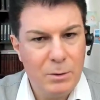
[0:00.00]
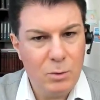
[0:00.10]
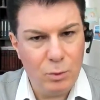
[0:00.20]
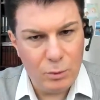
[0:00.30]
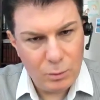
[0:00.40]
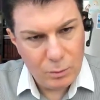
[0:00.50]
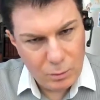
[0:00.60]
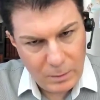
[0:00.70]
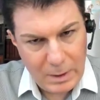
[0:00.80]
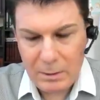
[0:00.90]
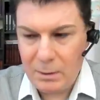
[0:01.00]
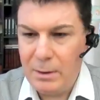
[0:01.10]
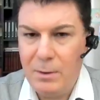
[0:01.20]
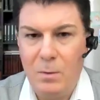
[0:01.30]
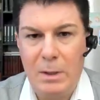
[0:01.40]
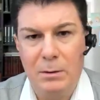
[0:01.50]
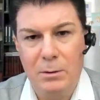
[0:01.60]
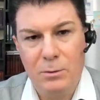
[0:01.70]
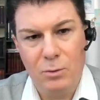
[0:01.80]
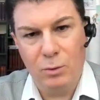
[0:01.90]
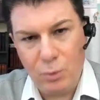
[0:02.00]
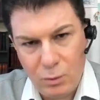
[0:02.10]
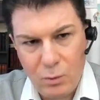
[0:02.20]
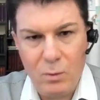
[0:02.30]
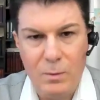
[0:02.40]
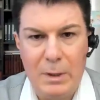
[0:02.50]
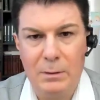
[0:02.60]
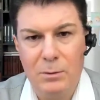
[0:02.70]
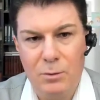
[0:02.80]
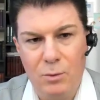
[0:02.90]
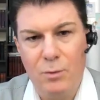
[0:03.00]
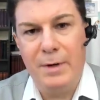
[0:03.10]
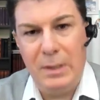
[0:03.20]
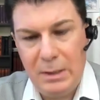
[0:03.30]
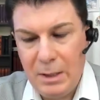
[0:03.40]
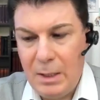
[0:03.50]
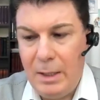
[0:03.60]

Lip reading: 2, 1, 1, 2, 2, 1, 2, 3,